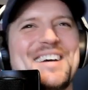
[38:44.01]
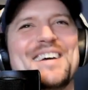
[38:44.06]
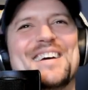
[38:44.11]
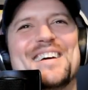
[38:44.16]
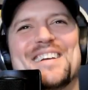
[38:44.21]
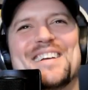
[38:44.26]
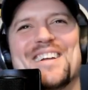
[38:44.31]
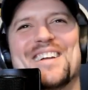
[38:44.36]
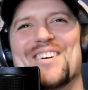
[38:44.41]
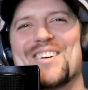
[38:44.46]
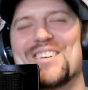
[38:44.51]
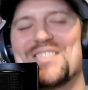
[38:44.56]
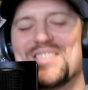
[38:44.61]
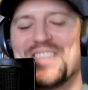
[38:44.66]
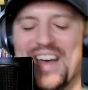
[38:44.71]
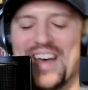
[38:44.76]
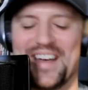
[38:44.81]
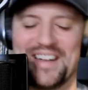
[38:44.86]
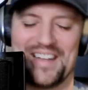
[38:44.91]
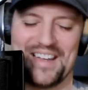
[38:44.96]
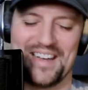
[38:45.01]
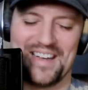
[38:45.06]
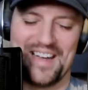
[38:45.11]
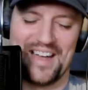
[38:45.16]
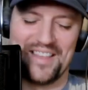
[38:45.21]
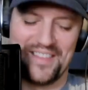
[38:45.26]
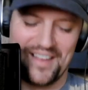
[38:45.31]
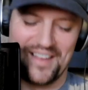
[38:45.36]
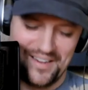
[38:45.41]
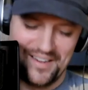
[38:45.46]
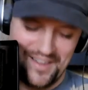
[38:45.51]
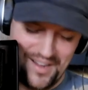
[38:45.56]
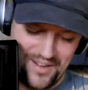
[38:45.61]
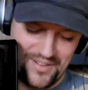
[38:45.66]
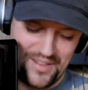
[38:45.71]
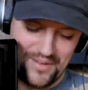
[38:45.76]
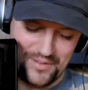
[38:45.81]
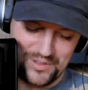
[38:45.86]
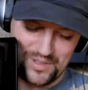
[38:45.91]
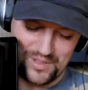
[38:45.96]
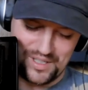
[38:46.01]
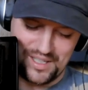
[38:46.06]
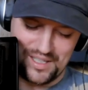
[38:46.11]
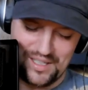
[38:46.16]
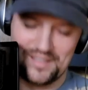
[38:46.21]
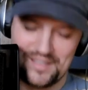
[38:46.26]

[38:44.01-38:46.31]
you know, yeah. do that. Like I thought, oh, that was really,